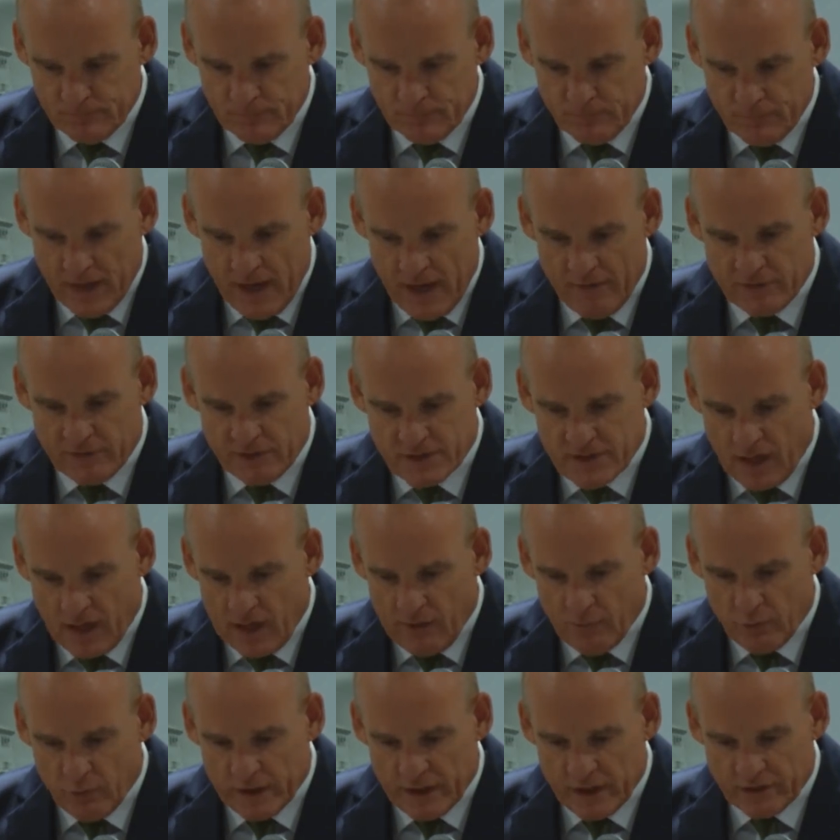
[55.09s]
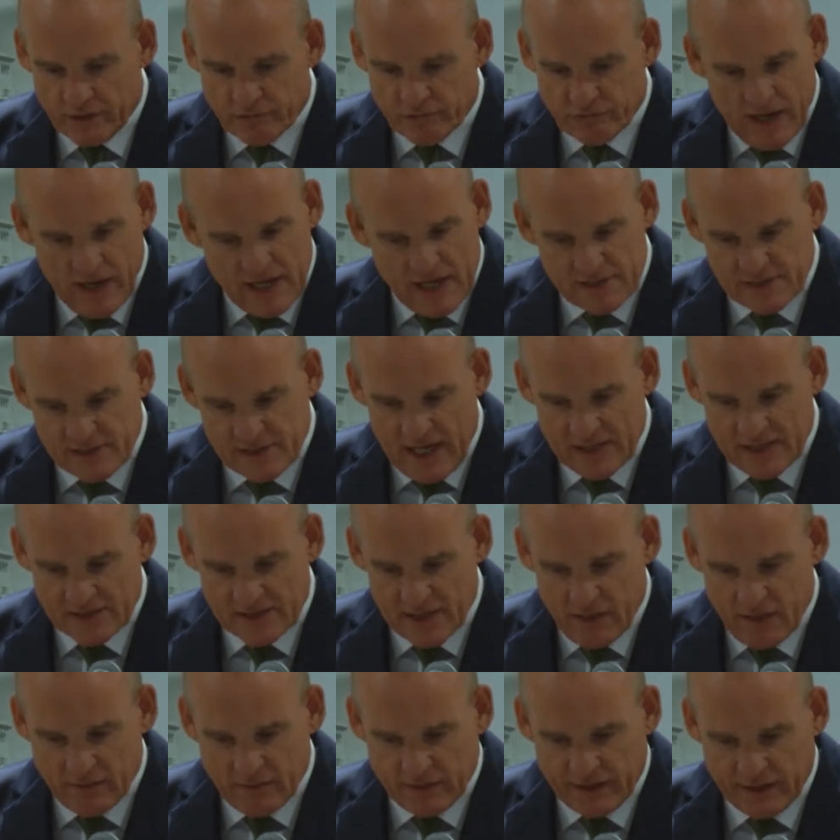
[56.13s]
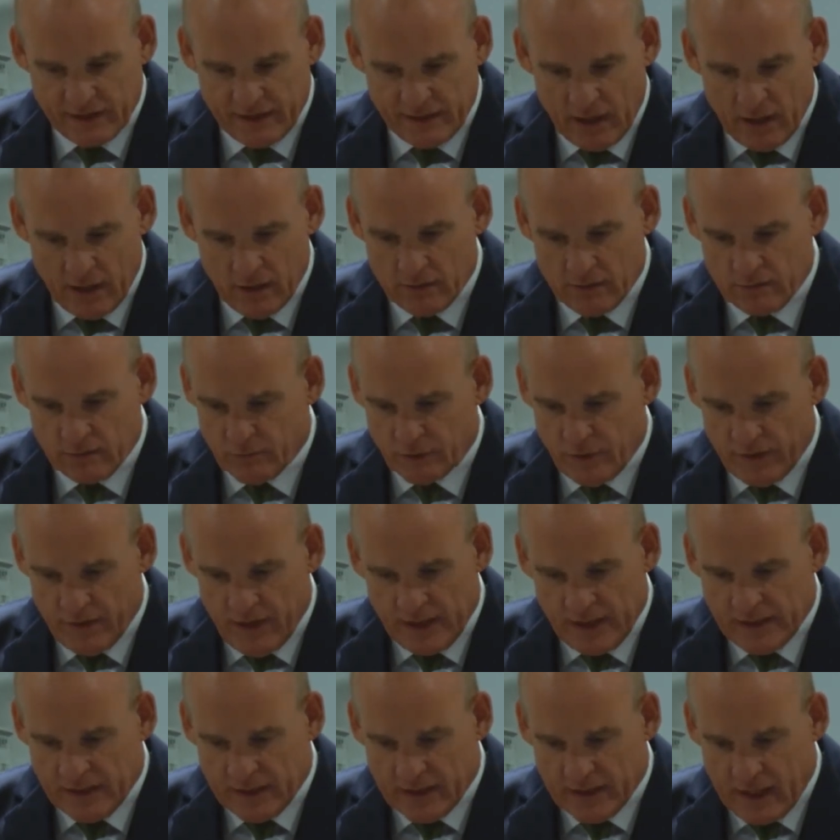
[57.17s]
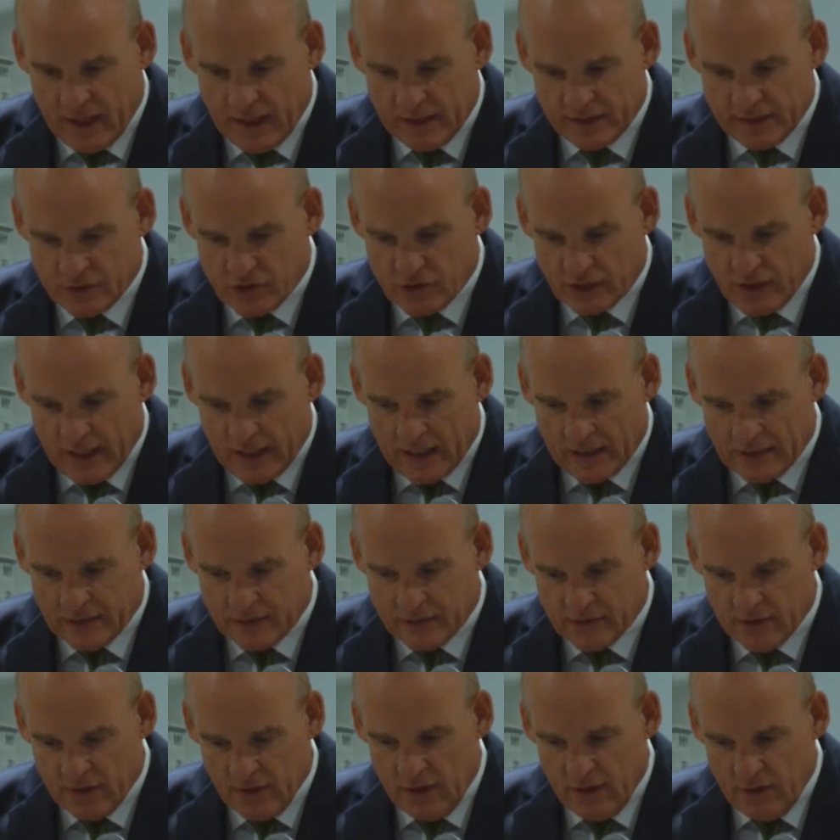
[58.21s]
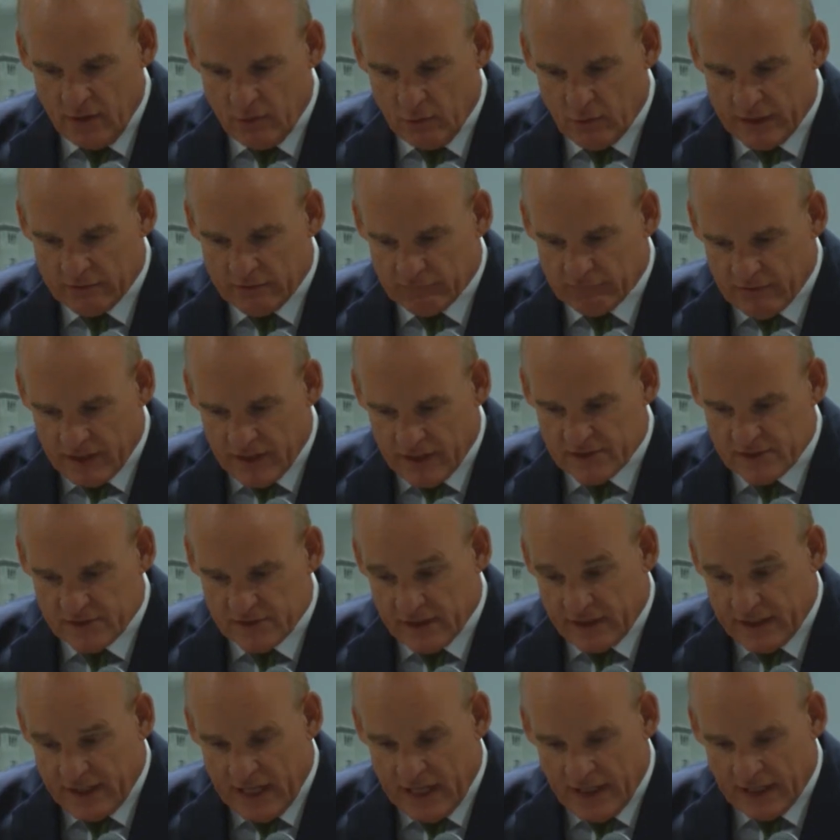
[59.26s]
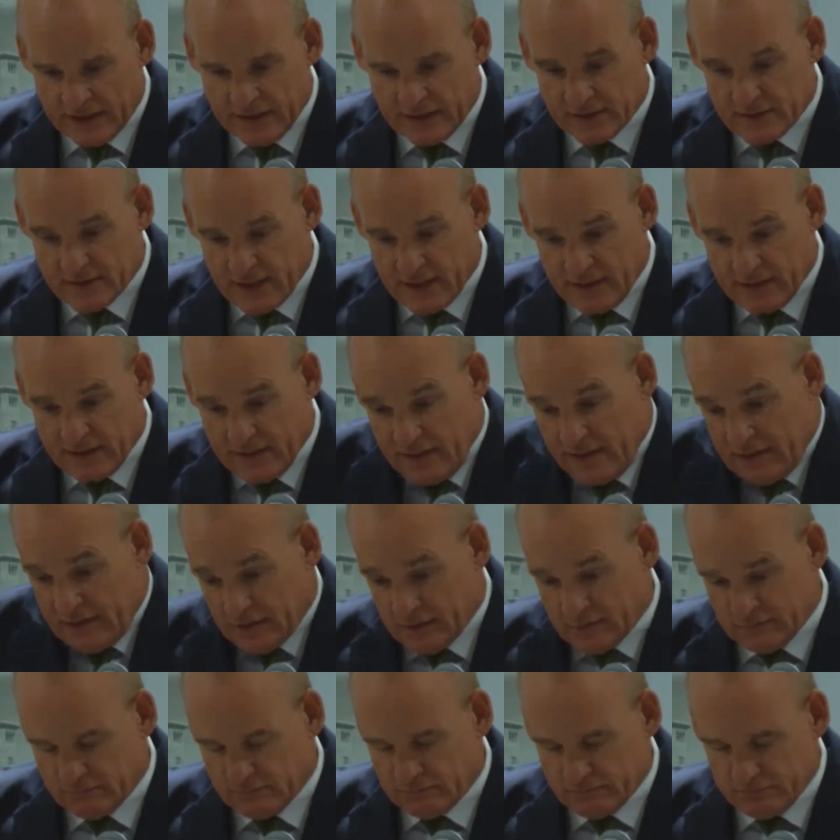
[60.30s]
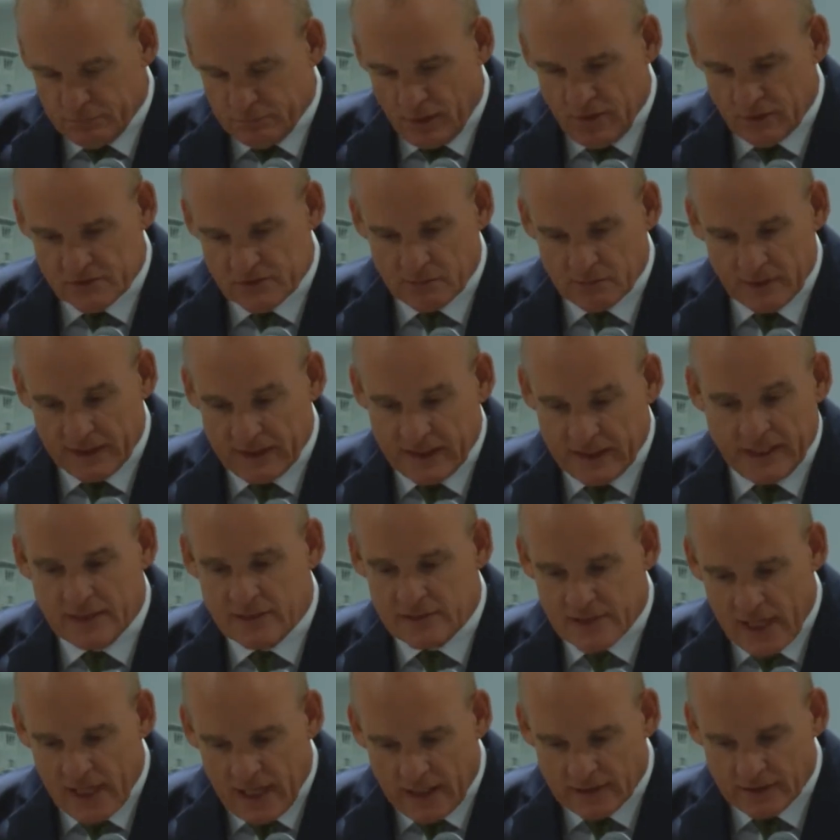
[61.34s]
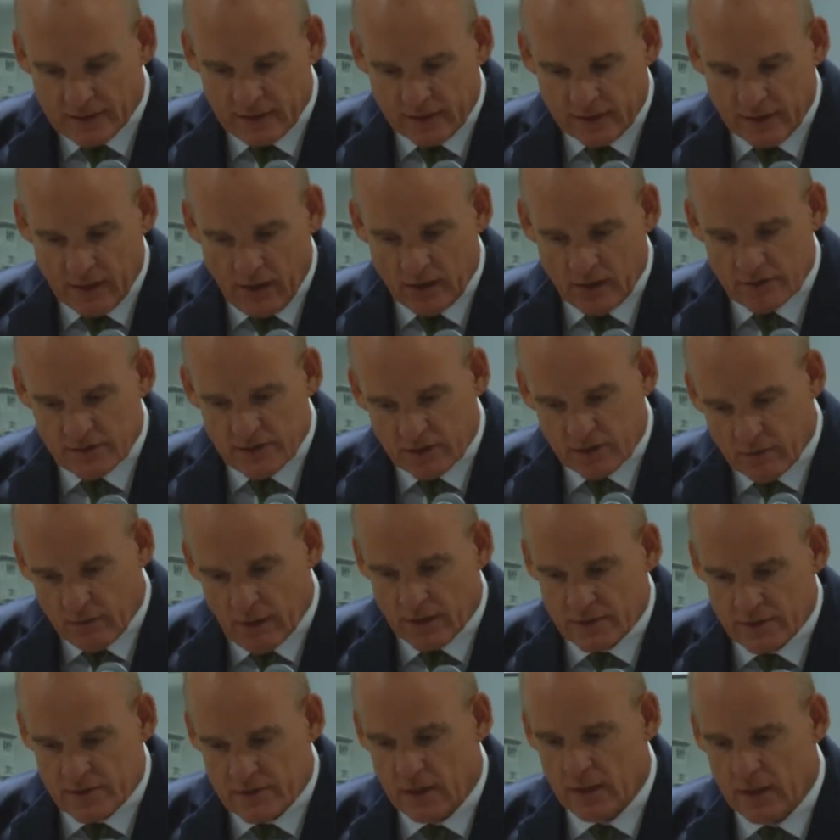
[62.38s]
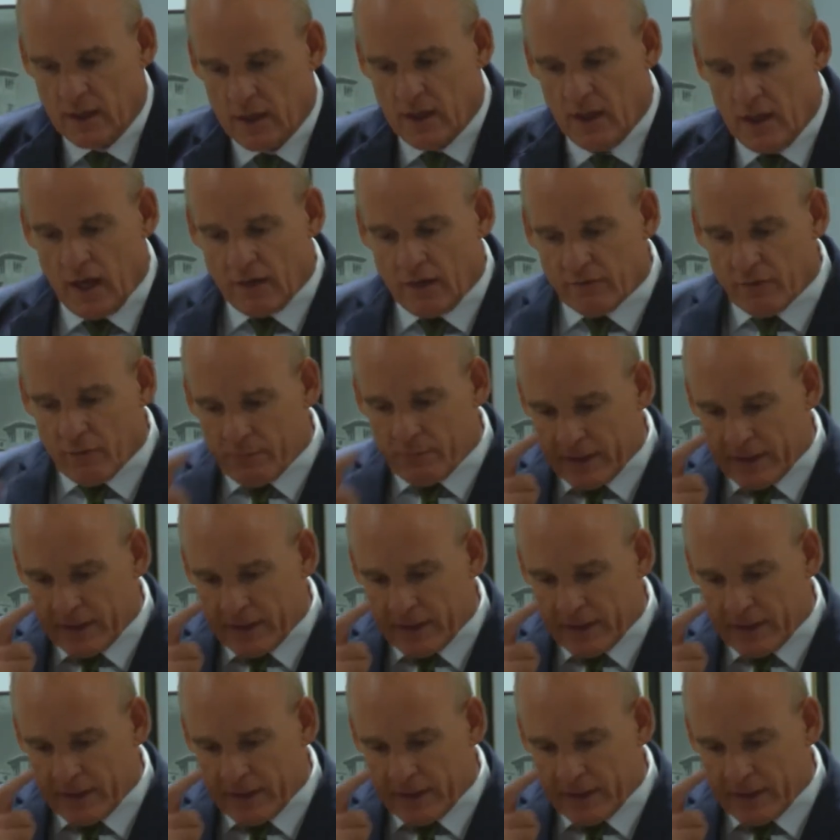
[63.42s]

Every time we address our zoning code with any kind of change, we risk the unintended or possibly intended consequence of it